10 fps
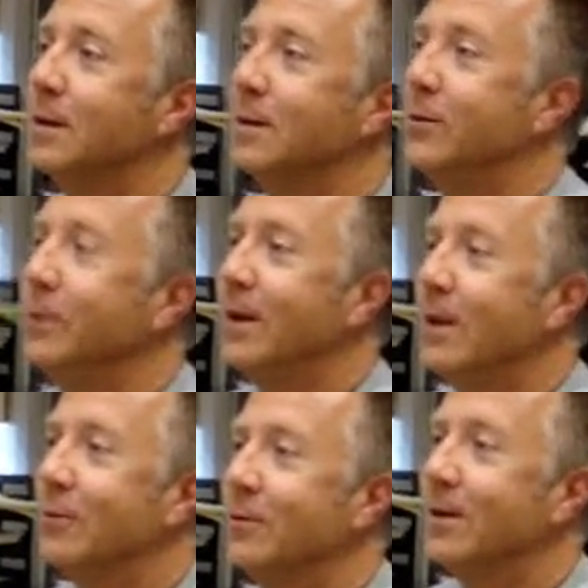doing
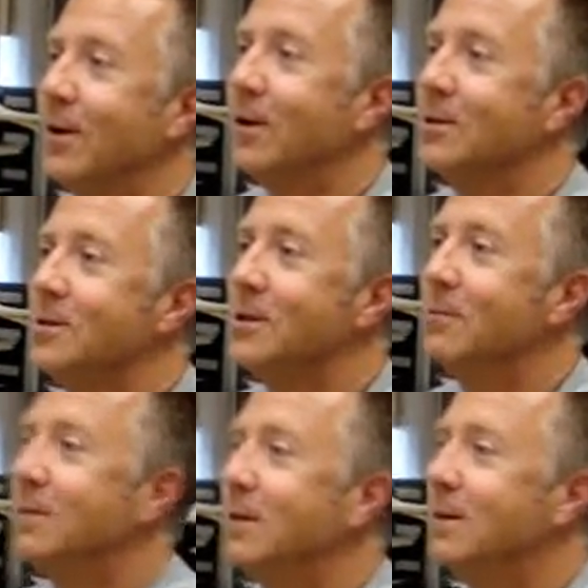
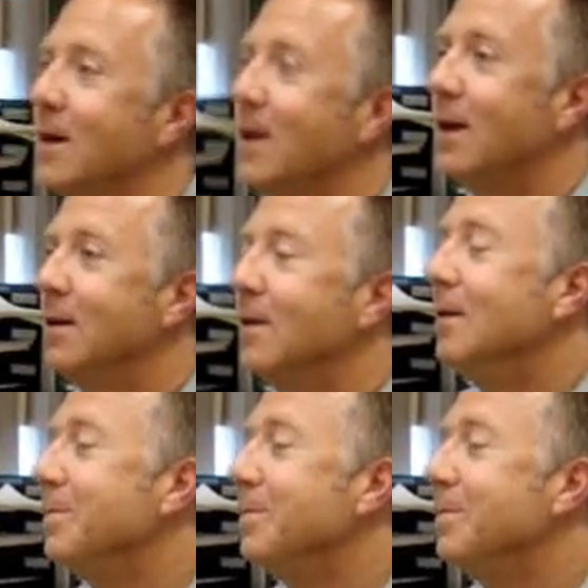nanotechnology with DNA.